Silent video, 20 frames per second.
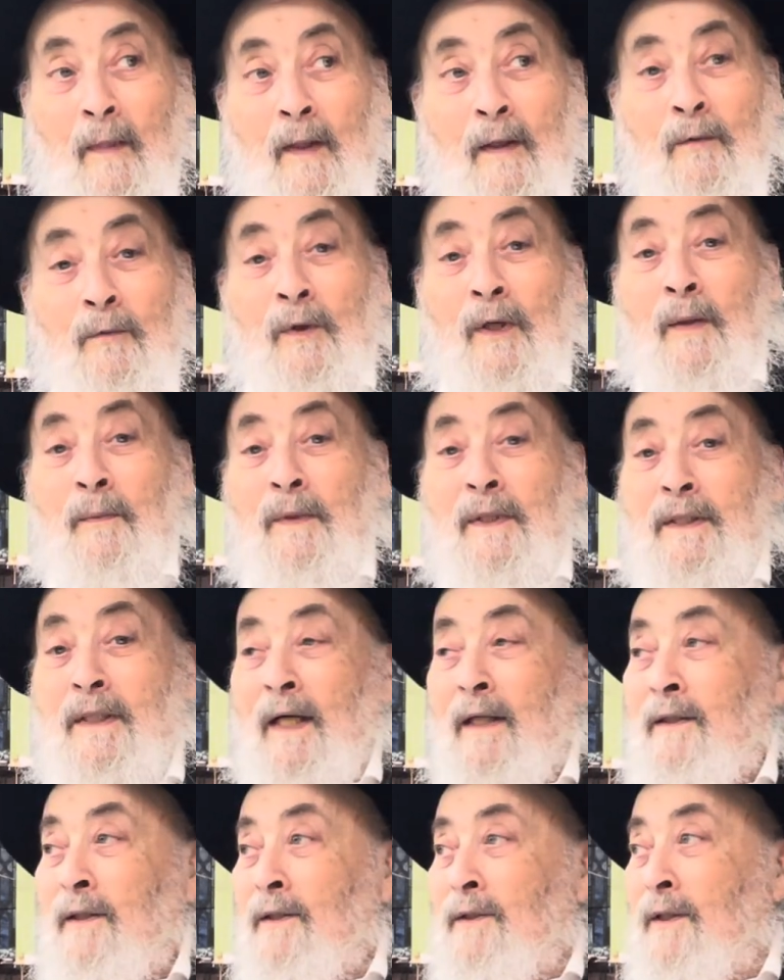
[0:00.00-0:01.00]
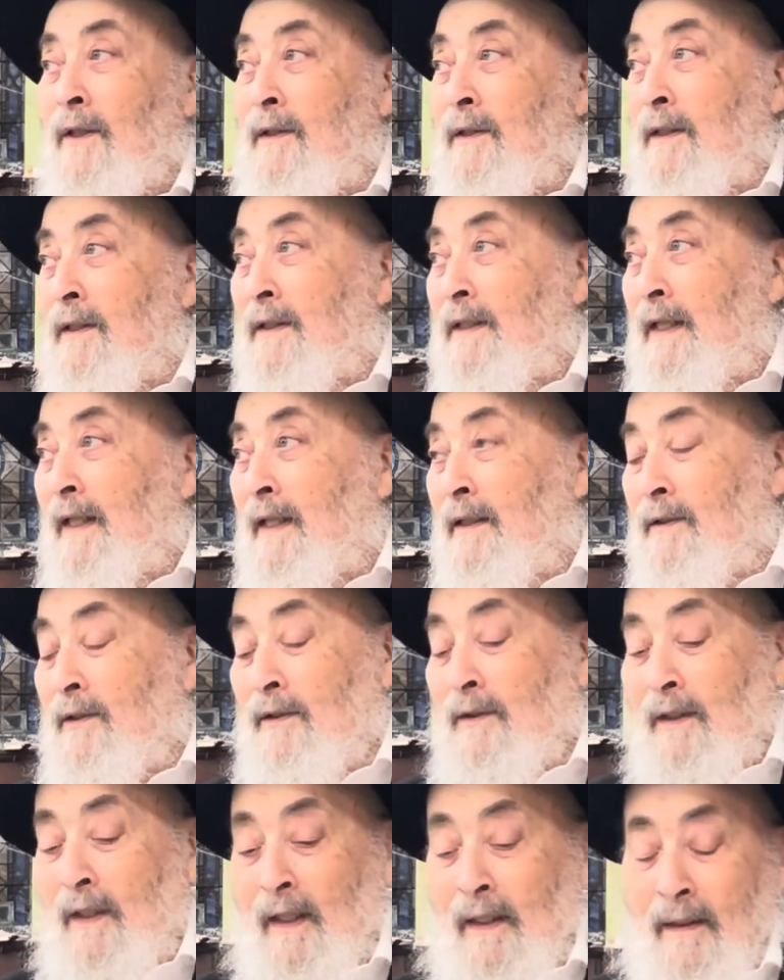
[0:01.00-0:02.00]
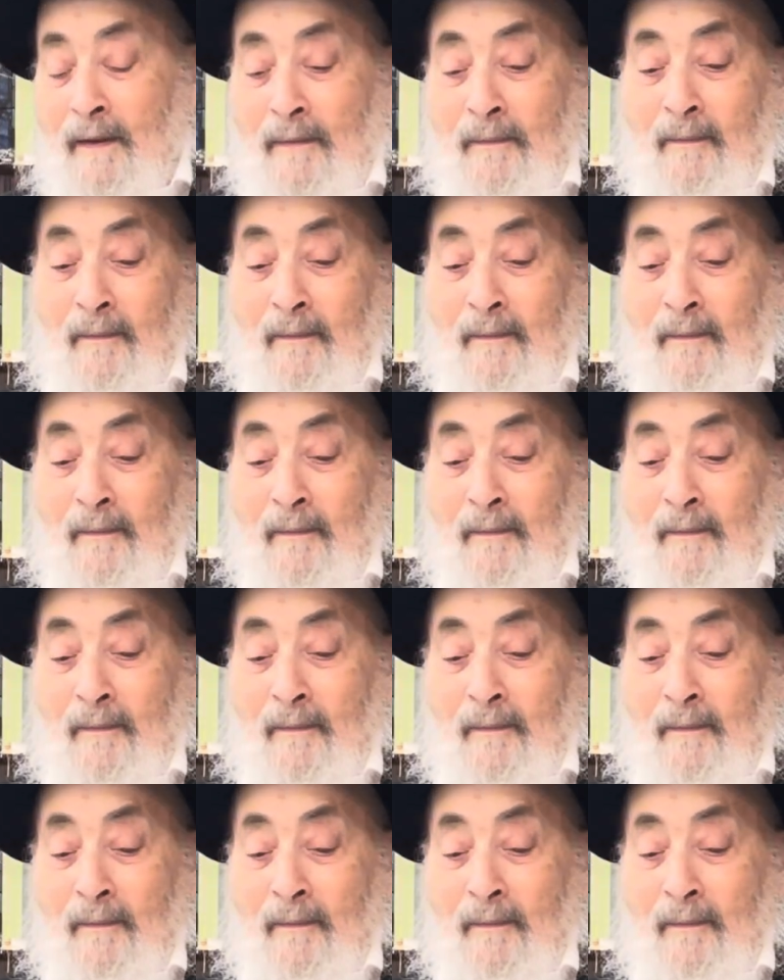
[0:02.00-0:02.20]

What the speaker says: Where Masechta Sotah is the answer to that?